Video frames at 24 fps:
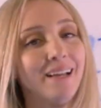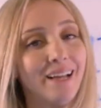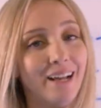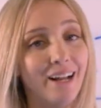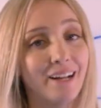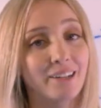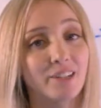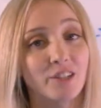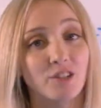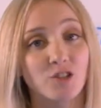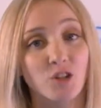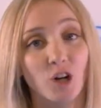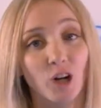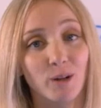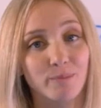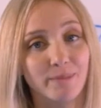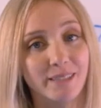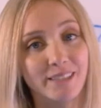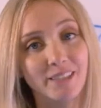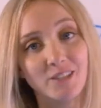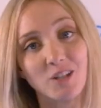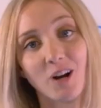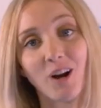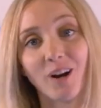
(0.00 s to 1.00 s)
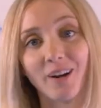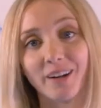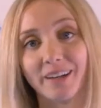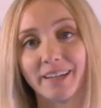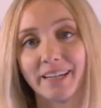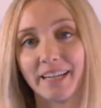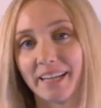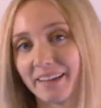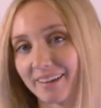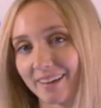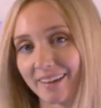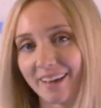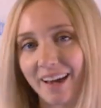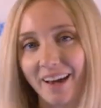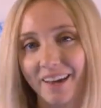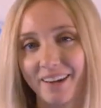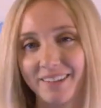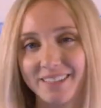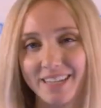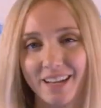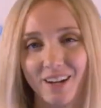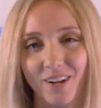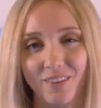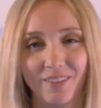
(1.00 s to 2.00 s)
and determine the targeting and kind
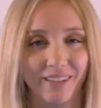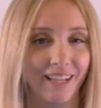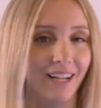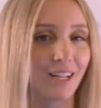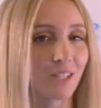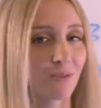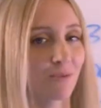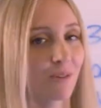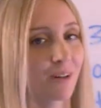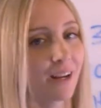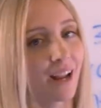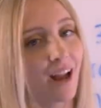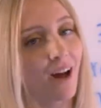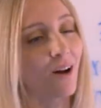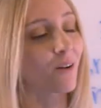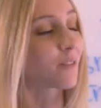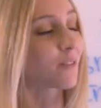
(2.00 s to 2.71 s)
of take all the guesswork out.